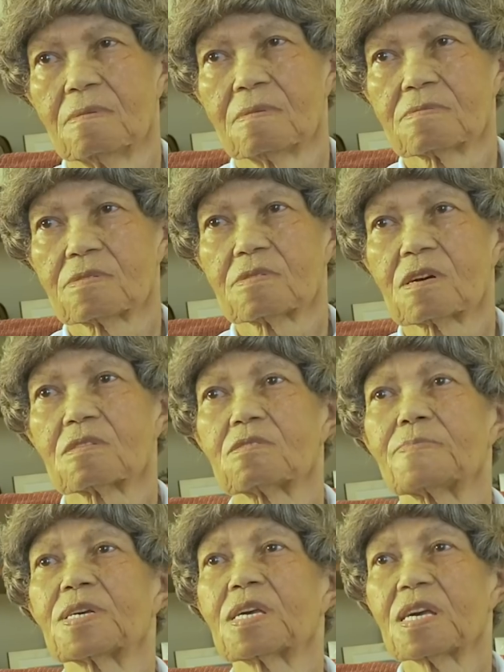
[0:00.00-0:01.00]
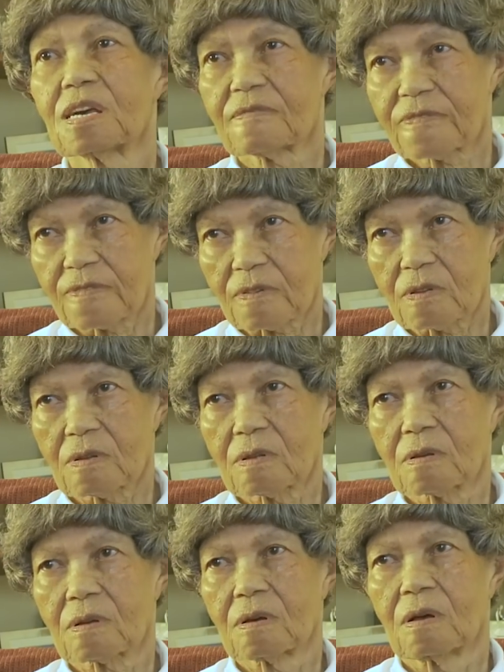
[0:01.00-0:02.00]
So you got to be careful.
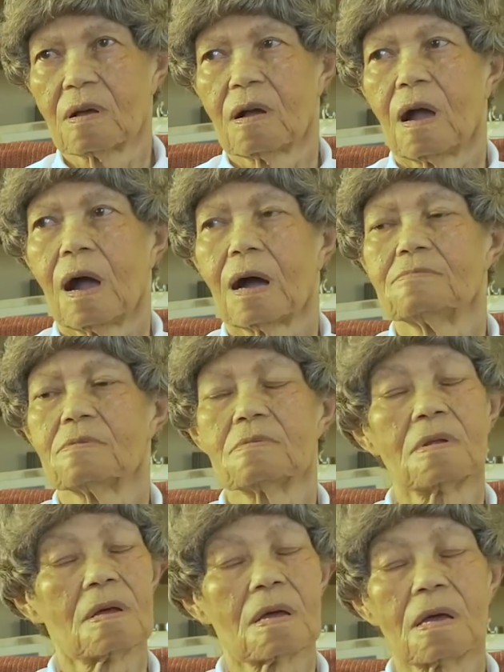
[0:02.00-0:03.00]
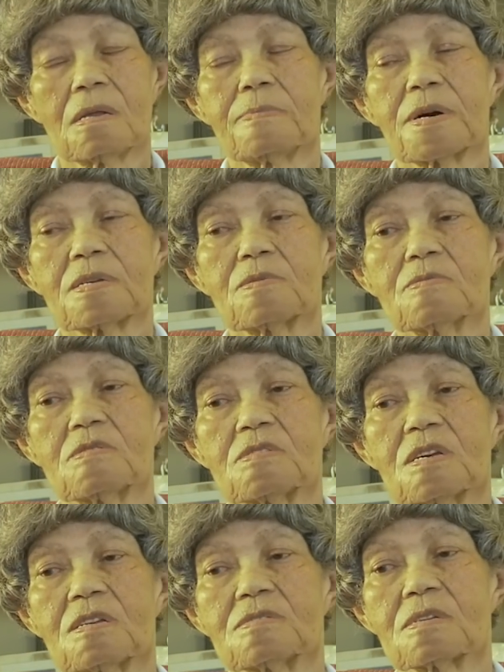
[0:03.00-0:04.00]
And anybody would
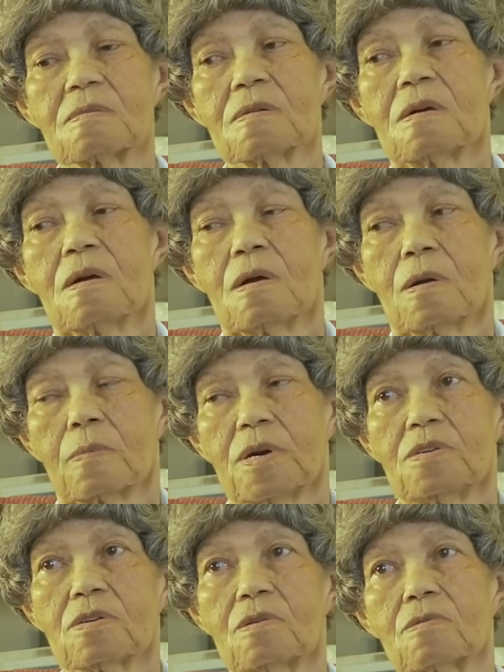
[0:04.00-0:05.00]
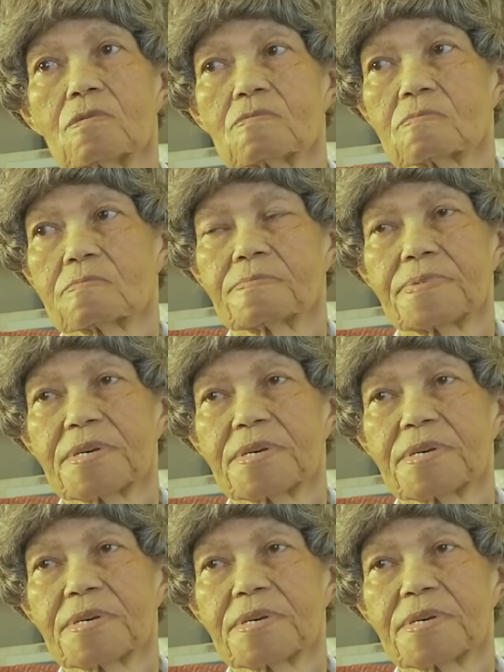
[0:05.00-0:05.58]
tell you, say, when you go, be